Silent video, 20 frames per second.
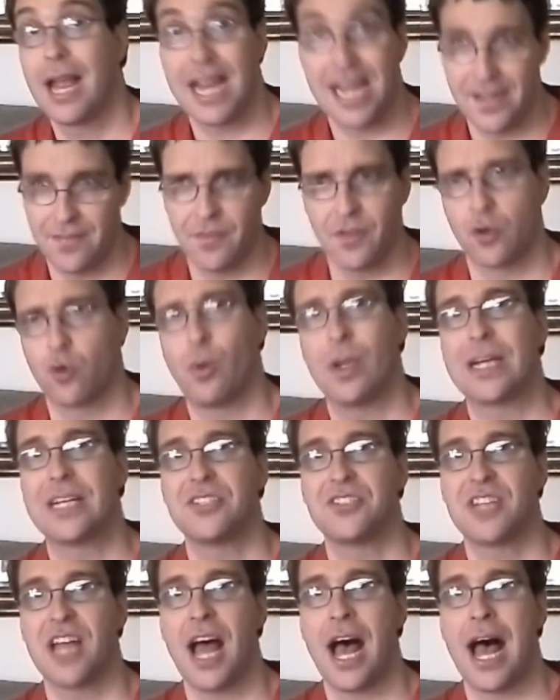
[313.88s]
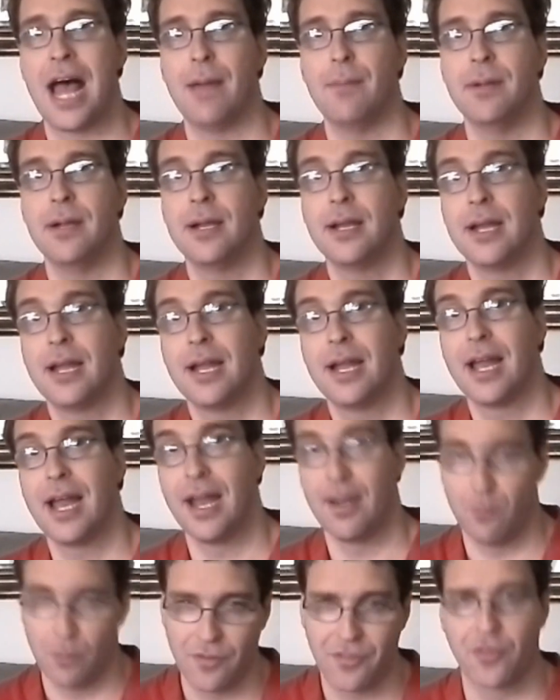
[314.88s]
in the quickest time
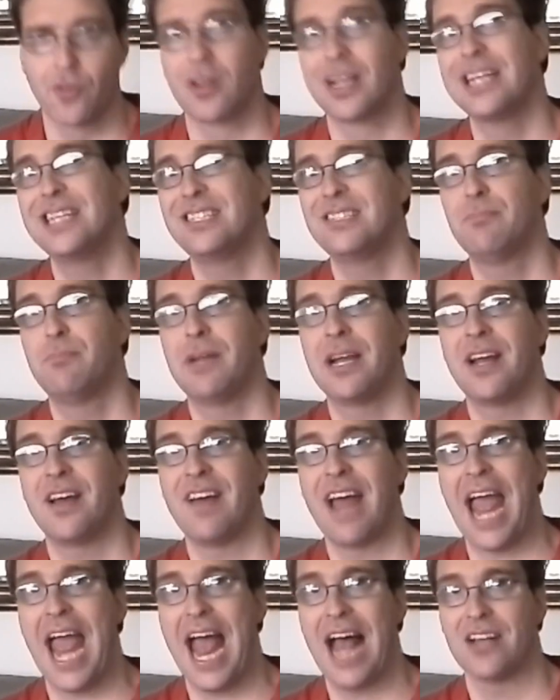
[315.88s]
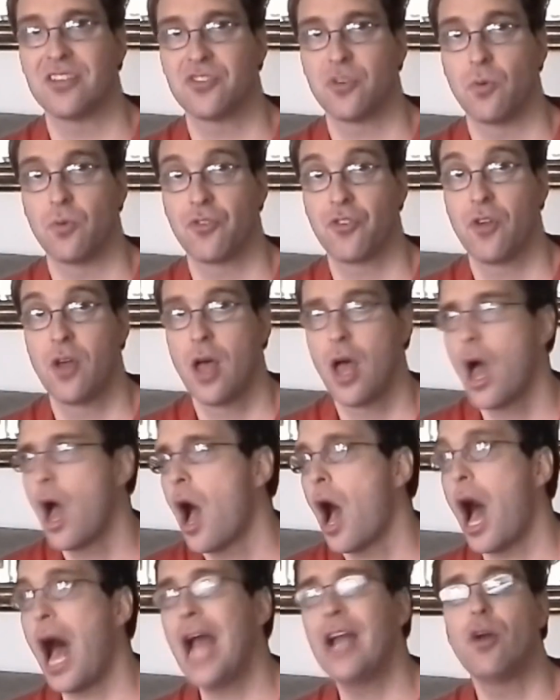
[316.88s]
and with the least bit of hassles.
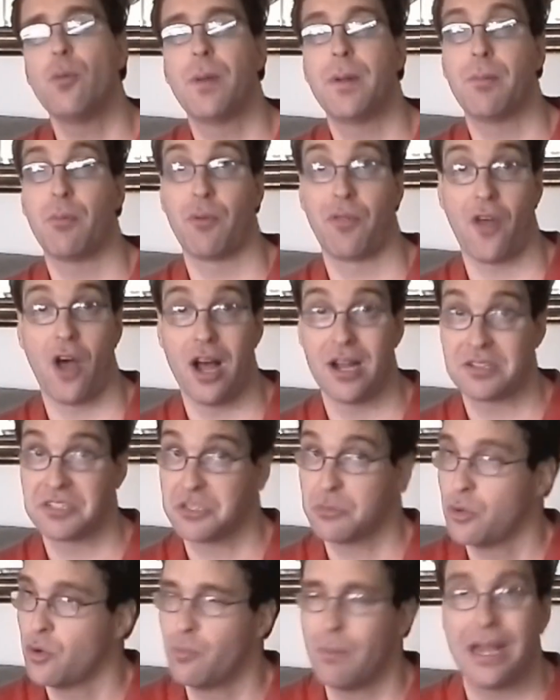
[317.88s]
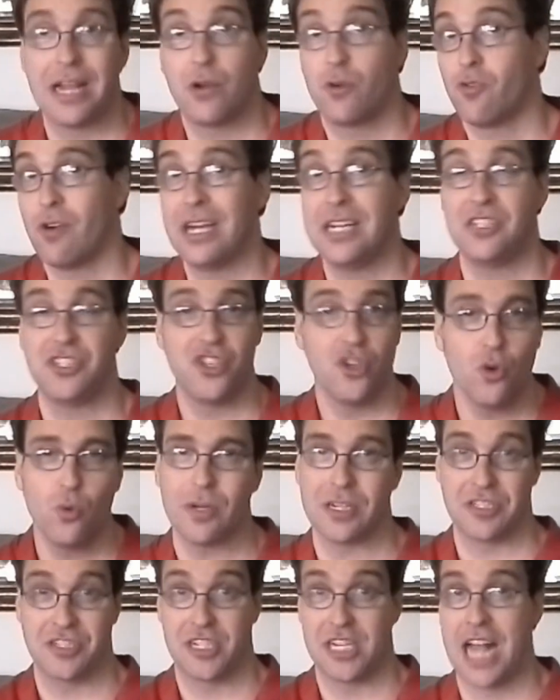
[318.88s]
I know people with autism who make great
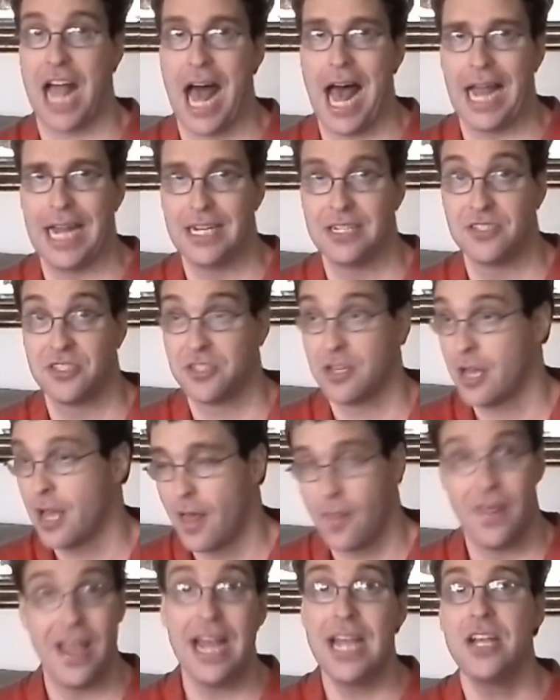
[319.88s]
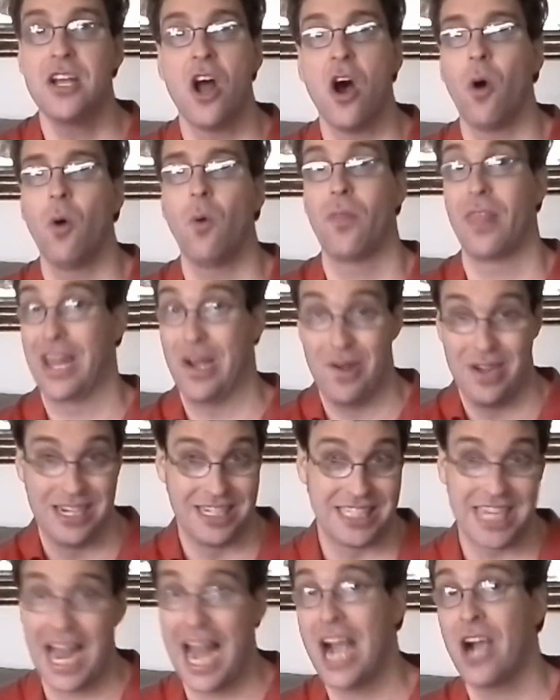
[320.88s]
tourist guides. They know their
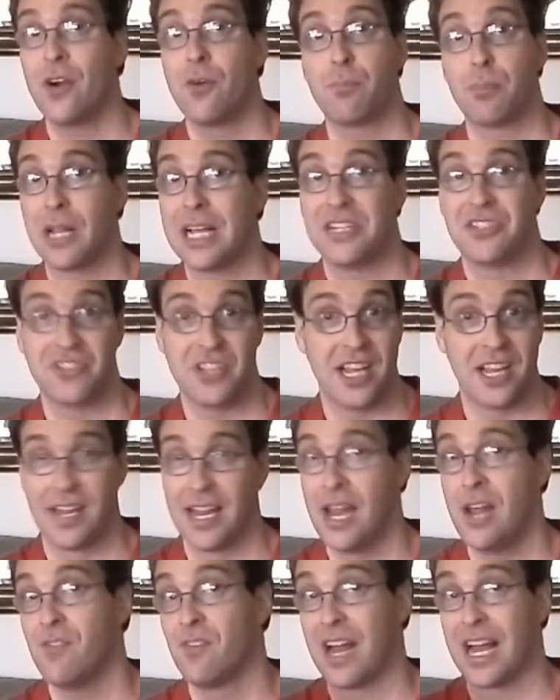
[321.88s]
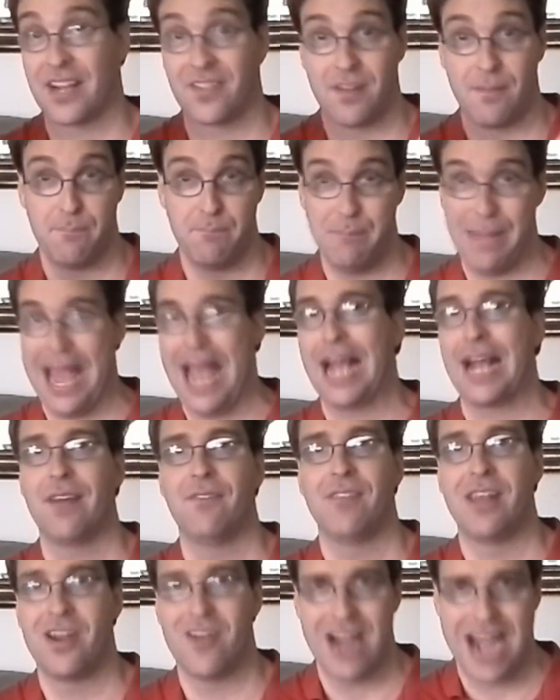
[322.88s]
entire place they live like the back
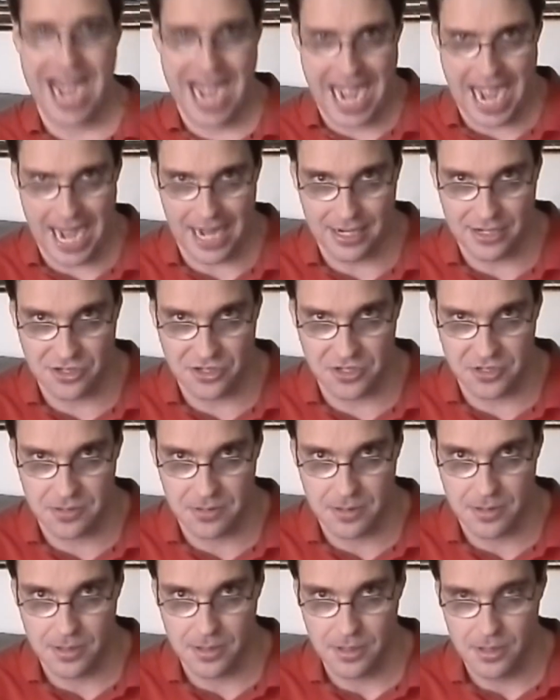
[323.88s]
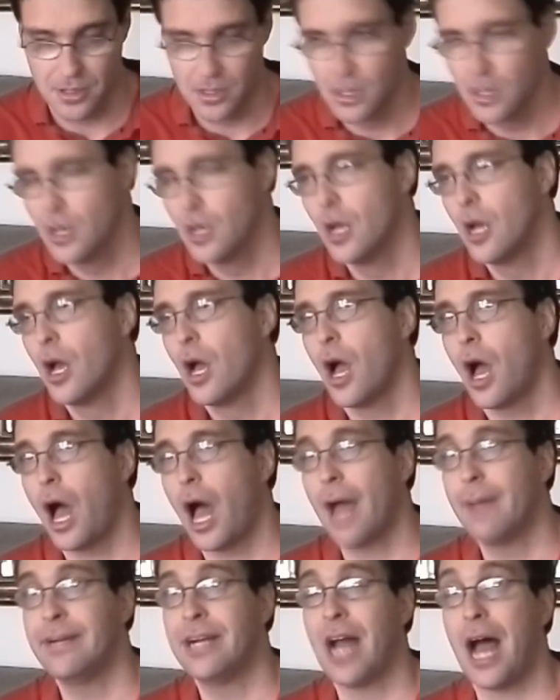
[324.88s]
of their hands.
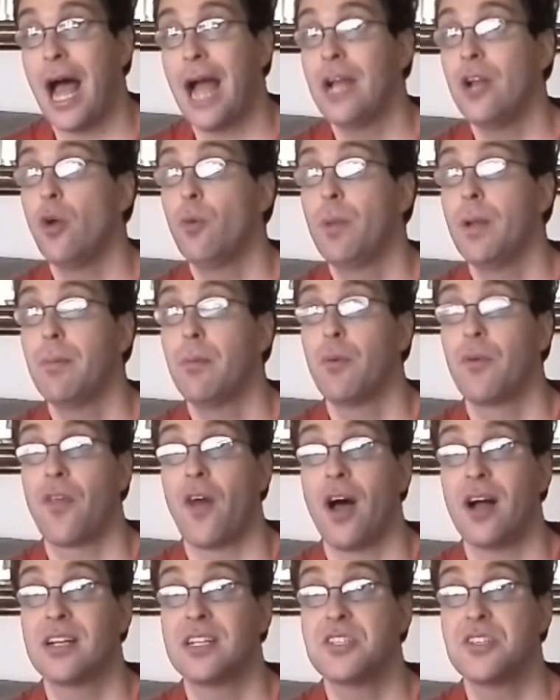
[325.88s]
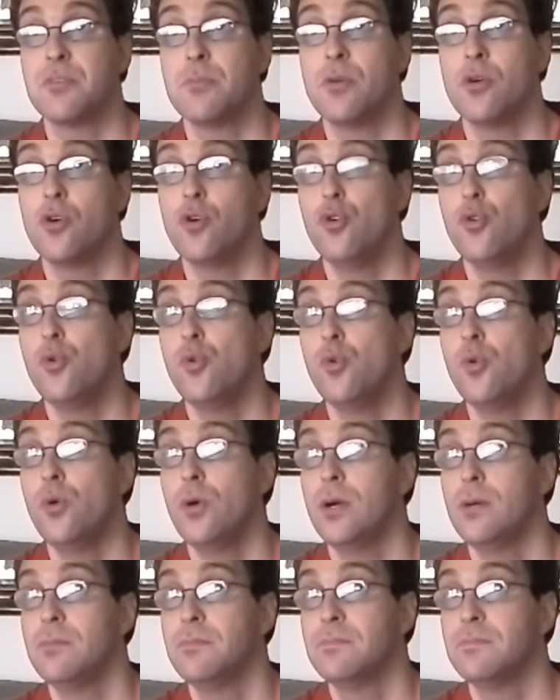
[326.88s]
I mean, I know people with autism who